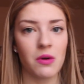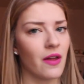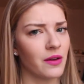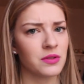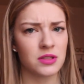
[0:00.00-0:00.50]
Wow,
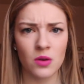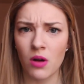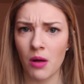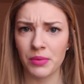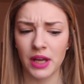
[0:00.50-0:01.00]
that was so
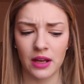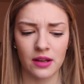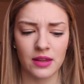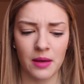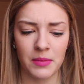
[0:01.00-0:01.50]

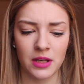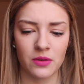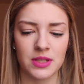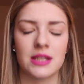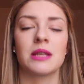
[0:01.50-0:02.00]
complicated. That made no
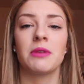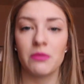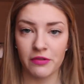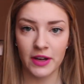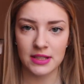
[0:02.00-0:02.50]
sense. Let me
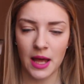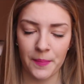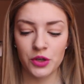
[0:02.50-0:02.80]
rephrase that.